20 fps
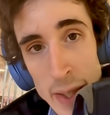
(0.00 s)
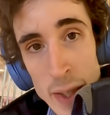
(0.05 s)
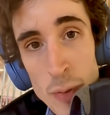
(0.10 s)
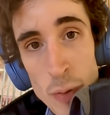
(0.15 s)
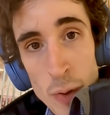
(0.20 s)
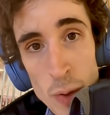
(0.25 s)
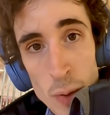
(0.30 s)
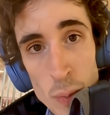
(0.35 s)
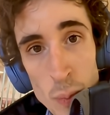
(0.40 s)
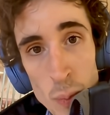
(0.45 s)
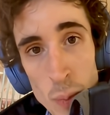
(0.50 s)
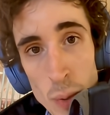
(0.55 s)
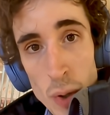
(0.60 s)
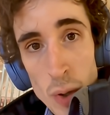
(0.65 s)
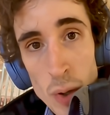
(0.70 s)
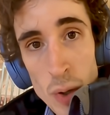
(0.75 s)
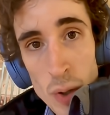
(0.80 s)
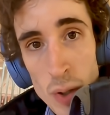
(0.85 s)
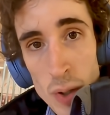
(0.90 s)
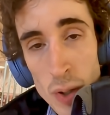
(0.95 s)
even
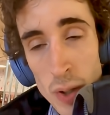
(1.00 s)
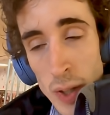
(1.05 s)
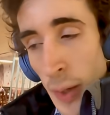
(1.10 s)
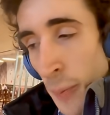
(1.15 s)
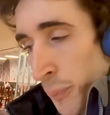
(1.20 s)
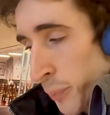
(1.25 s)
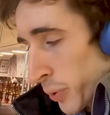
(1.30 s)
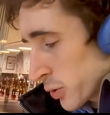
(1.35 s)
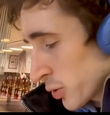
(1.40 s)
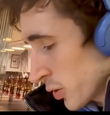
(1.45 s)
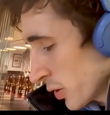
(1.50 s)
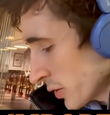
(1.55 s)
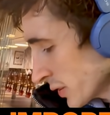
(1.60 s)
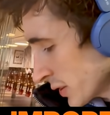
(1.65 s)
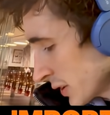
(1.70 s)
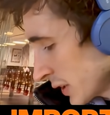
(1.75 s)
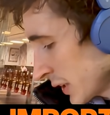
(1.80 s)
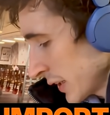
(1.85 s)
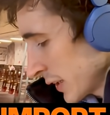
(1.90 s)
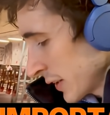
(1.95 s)
more
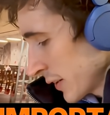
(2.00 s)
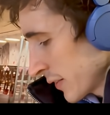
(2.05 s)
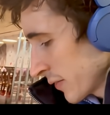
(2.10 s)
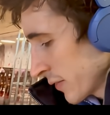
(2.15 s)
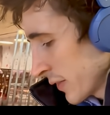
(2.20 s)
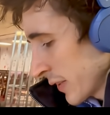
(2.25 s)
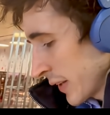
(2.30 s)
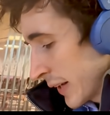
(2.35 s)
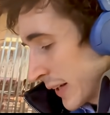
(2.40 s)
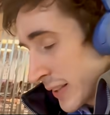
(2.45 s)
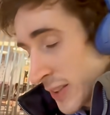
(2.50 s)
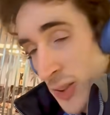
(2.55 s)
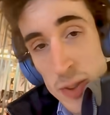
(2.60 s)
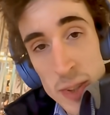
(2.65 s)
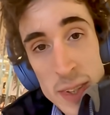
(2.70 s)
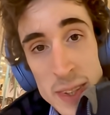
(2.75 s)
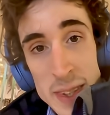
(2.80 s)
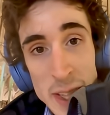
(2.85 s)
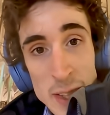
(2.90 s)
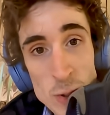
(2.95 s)
importantly, is
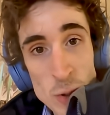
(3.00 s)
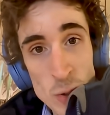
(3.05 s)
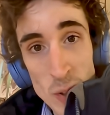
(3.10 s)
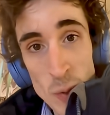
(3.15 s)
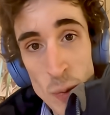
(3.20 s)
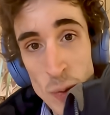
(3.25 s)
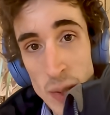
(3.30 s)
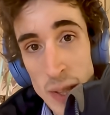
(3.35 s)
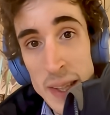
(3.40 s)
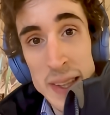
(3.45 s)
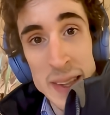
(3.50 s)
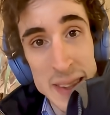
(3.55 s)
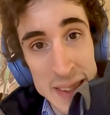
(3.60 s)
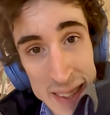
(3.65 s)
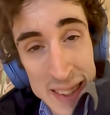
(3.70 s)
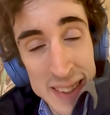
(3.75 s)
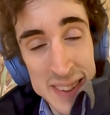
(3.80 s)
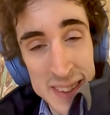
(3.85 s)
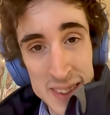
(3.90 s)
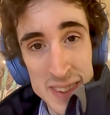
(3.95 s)
this actually really
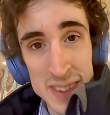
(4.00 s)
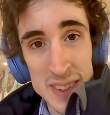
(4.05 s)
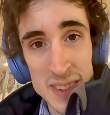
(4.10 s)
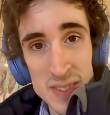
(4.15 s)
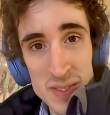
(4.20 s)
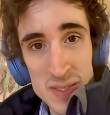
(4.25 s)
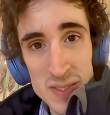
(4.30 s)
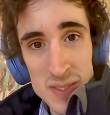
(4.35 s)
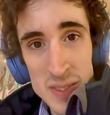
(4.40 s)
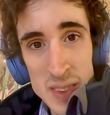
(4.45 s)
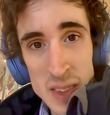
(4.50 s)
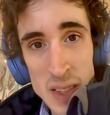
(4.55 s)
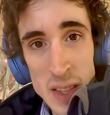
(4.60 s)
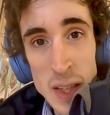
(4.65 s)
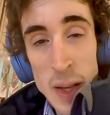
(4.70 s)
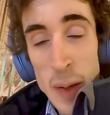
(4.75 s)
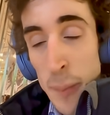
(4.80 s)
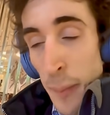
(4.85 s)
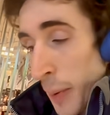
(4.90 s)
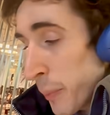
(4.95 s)
needed?
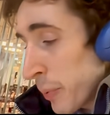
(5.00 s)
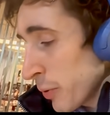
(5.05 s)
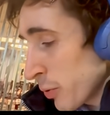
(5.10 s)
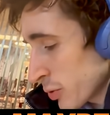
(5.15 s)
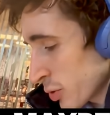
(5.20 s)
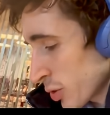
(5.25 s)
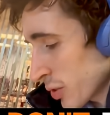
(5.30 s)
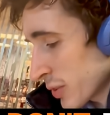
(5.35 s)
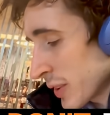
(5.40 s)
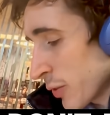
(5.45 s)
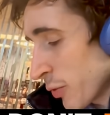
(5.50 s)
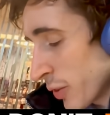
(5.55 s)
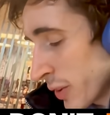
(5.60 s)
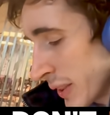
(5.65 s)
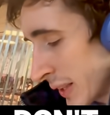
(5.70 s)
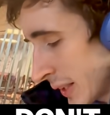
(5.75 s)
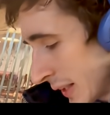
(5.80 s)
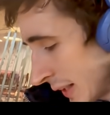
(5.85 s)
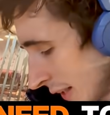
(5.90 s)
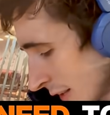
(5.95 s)
Maybe we don't
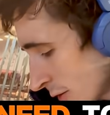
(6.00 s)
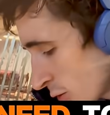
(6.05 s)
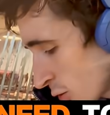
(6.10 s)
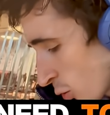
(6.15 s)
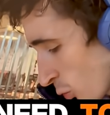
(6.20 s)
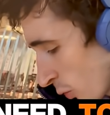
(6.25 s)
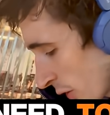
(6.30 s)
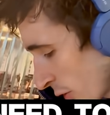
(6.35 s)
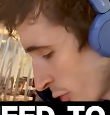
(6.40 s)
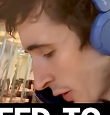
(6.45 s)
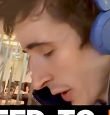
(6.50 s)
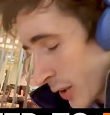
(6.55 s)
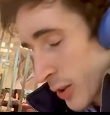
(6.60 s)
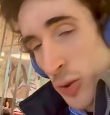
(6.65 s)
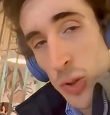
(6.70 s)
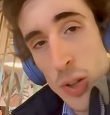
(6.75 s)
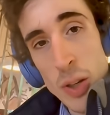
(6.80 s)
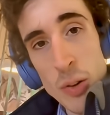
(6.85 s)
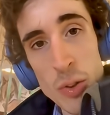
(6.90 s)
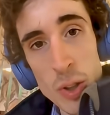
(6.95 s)
even need to
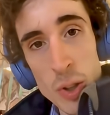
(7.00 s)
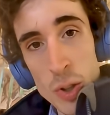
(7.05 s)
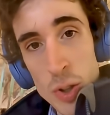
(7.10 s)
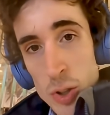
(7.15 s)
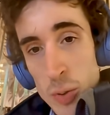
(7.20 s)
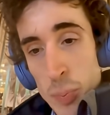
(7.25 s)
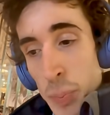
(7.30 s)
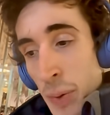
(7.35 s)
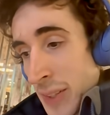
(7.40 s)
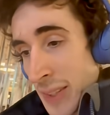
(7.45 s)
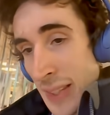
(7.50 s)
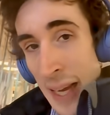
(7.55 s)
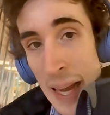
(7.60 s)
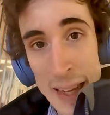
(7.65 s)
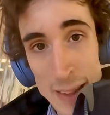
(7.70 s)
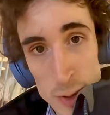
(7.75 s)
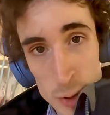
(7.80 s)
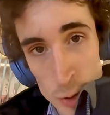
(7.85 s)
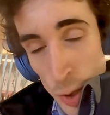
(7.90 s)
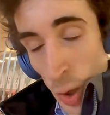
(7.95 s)
refactor our code base
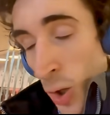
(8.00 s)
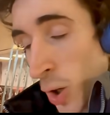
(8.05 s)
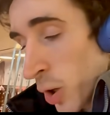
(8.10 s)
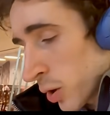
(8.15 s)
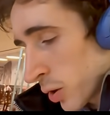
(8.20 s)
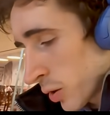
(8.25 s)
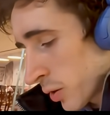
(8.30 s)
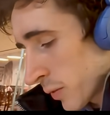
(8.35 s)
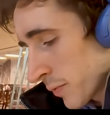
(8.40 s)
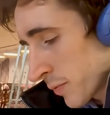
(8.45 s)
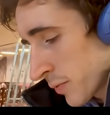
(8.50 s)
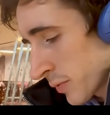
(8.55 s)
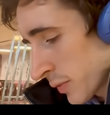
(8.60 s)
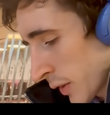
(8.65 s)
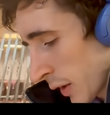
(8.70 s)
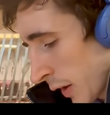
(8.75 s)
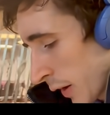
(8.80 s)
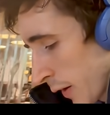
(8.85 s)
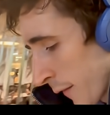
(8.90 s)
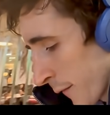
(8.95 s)
at all.
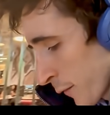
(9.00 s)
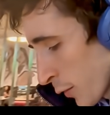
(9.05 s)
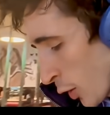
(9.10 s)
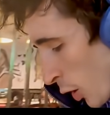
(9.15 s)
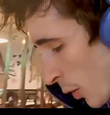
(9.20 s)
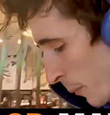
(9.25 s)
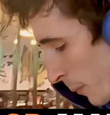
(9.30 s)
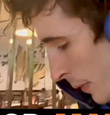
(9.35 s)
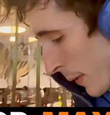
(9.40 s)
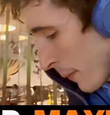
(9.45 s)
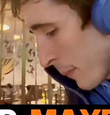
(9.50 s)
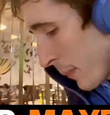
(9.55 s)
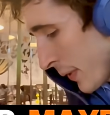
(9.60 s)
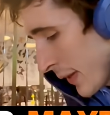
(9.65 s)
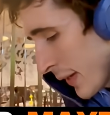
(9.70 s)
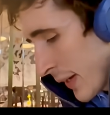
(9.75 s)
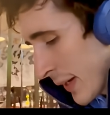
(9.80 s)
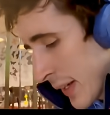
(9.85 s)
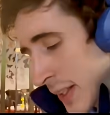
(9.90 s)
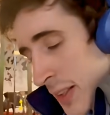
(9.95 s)
Or
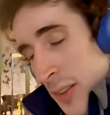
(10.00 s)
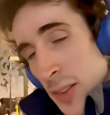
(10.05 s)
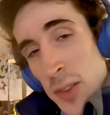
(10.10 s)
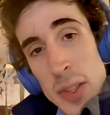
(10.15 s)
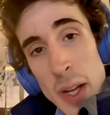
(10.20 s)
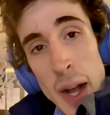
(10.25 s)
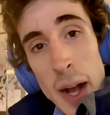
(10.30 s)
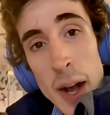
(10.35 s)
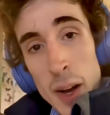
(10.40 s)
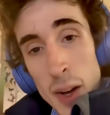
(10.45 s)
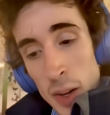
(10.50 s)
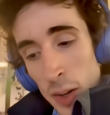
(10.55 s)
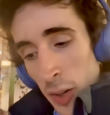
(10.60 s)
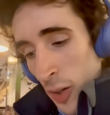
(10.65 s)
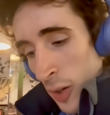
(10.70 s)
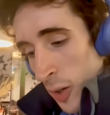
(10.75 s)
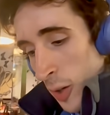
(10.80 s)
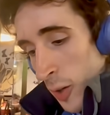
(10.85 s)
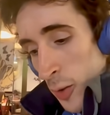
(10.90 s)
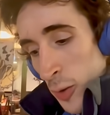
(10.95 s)
maybe
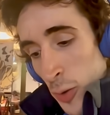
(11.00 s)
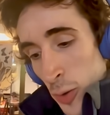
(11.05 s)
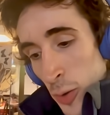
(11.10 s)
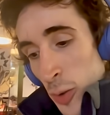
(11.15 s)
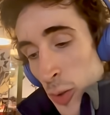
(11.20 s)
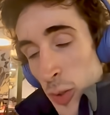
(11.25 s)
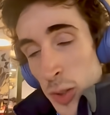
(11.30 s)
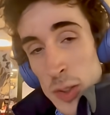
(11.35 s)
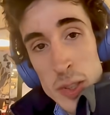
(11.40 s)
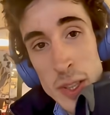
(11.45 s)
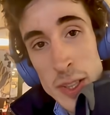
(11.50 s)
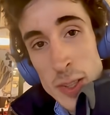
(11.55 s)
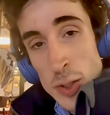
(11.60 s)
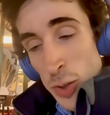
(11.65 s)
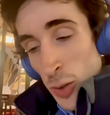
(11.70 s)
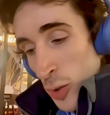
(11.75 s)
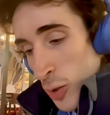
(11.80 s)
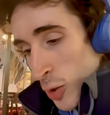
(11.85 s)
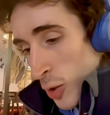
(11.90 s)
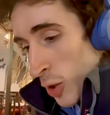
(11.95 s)

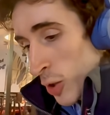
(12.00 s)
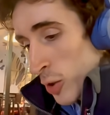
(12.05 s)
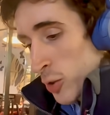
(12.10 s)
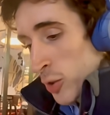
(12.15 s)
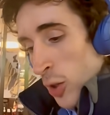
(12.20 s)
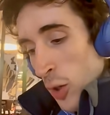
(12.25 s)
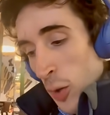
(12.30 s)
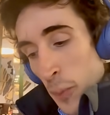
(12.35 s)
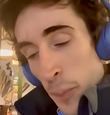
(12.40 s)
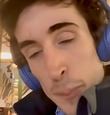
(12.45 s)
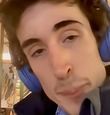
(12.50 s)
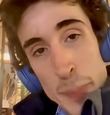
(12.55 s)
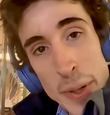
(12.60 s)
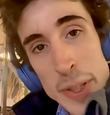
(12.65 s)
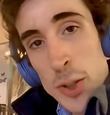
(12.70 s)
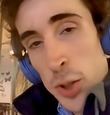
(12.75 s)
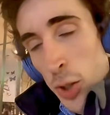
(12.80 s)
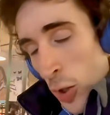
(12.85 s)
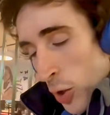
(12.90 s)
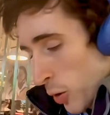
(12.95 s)
there's another
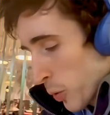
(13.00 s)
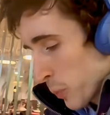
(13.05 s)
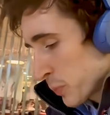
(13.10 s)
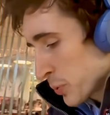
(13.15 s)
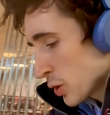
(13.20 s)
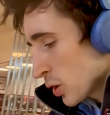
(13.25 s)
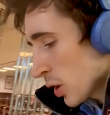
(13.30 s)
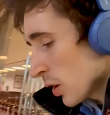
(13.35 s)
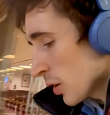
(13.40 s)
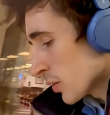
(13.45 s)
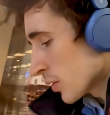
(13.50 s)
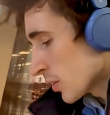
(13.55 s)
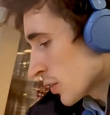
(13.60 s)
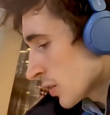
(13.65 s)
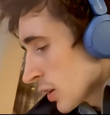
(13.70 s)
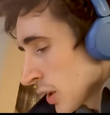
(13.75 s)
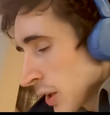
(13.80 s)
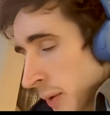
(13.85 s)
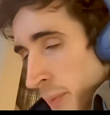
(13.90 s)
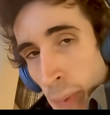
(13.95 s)
better option.
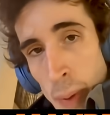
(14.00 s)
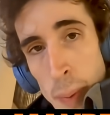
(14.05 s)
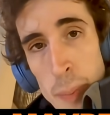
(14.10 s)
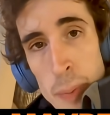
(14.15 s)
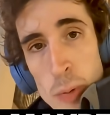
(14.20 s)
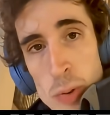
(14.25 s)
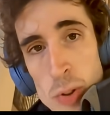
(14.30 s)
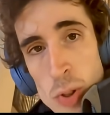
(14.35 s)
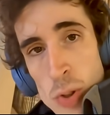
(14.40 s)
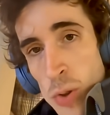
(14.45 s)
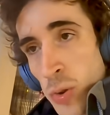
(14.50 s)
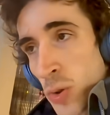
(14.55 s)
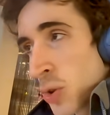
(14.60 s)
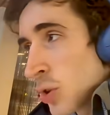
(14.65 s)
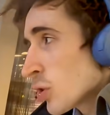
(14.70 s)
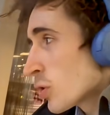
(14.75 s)
Maybe we should